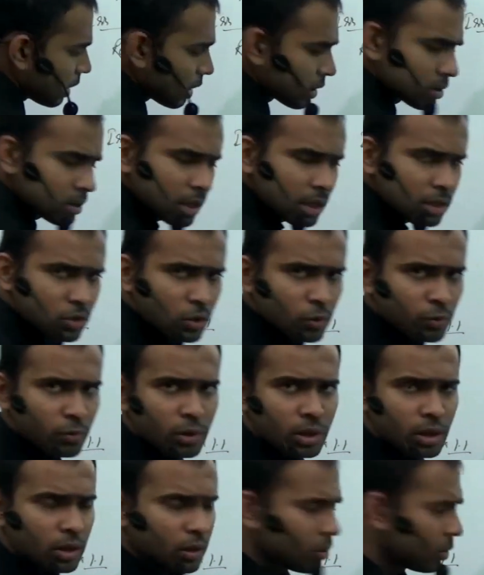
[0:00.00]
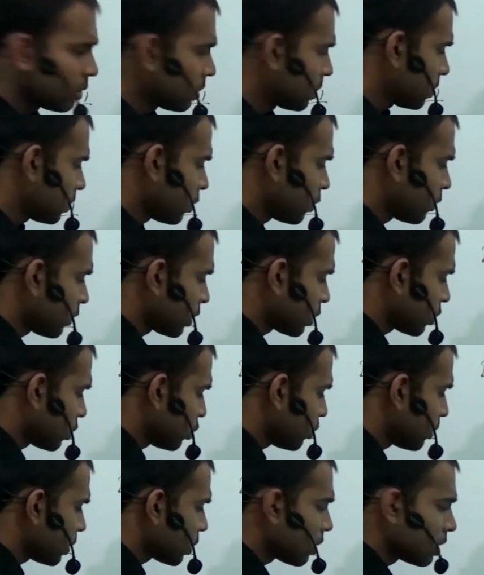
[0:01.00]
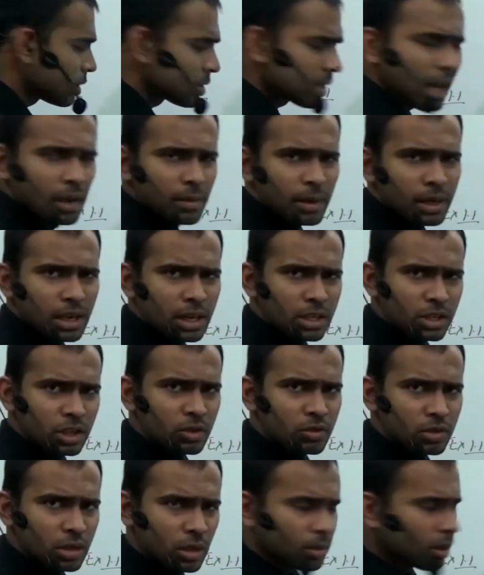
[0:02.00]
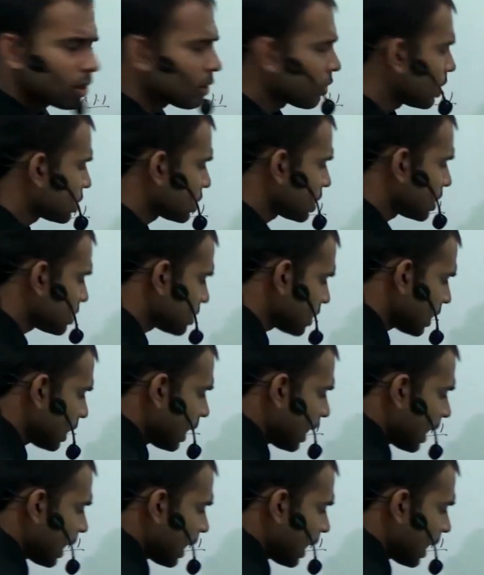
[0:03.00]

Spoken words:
Exercise homework to you, because I'll be teaching you some of the questions,